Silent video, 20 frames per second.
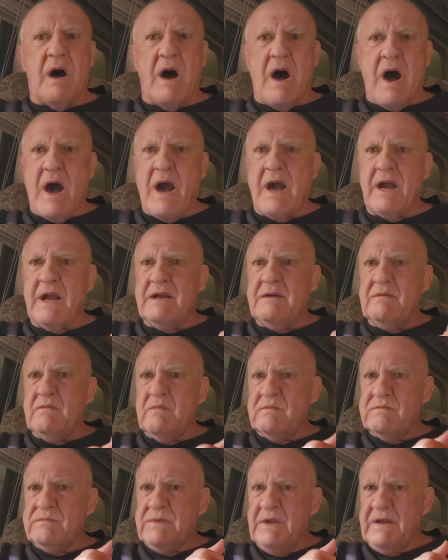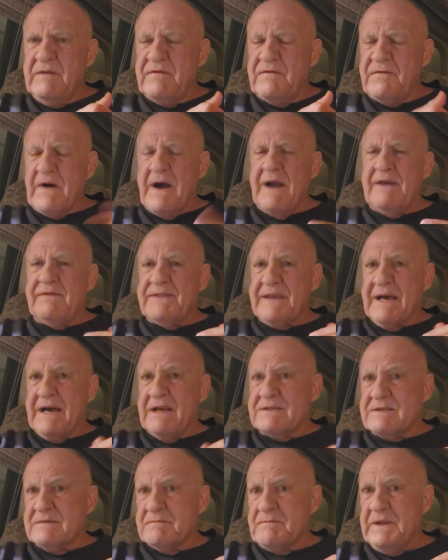I need
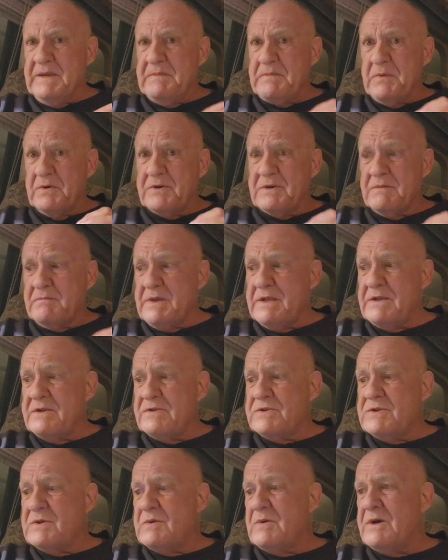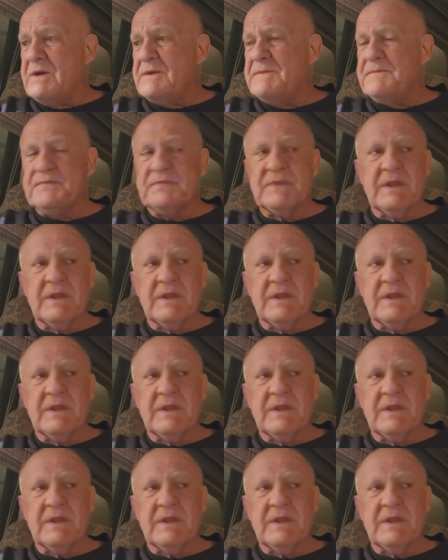5,000 people committed to it.